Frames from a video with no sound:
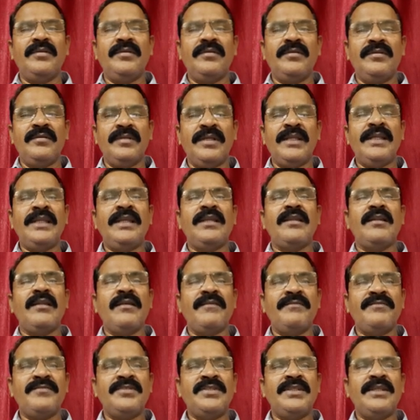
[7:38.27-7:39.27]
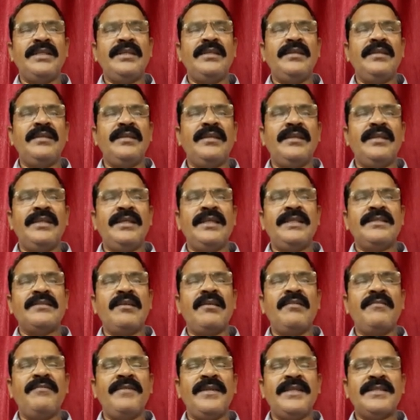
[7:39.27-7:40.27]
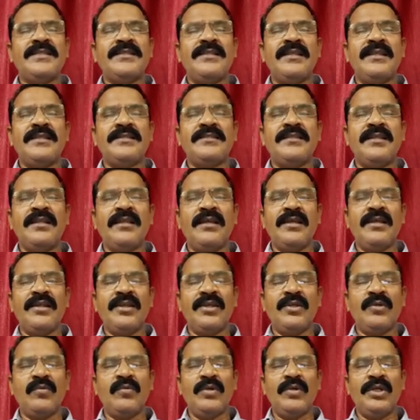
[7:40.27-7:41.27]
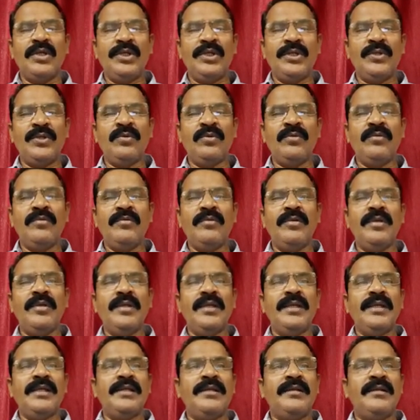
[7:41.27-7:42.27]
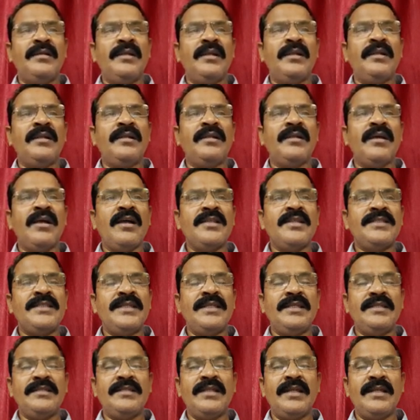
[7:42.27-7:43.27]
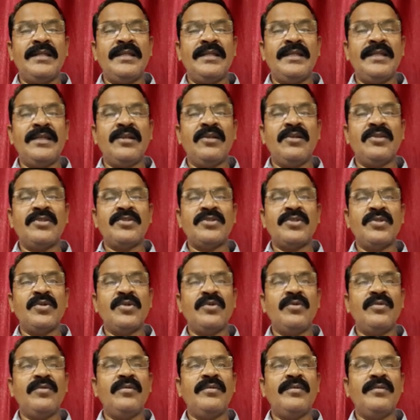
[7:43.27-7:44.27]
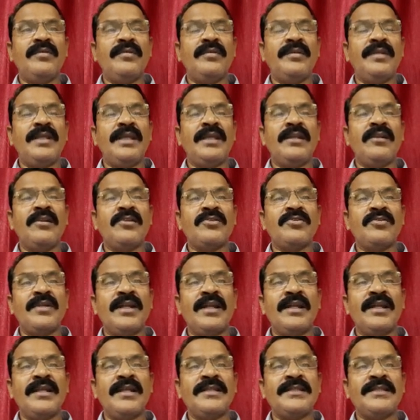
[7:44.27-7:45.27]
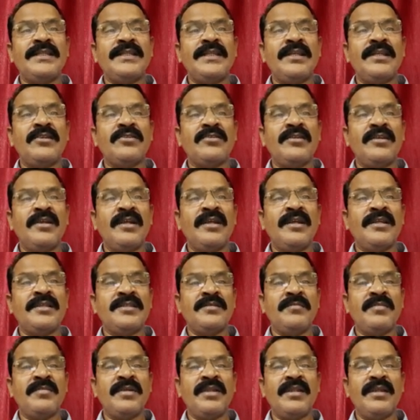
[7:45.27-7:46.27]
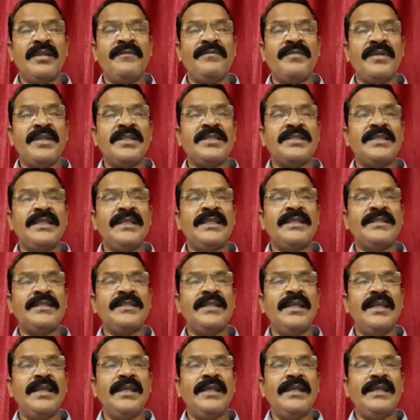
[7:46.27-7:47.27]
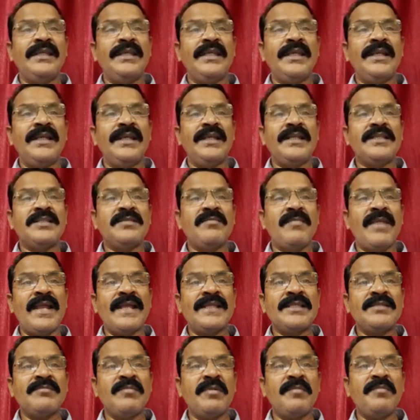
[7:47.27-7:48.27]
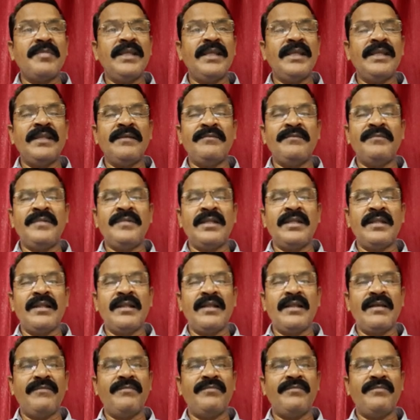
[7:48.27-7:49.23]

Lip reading: any graph G, is always less than or equal to delta G. There also delta G, here also delta G, but the difference is here it is maximum degree of the graph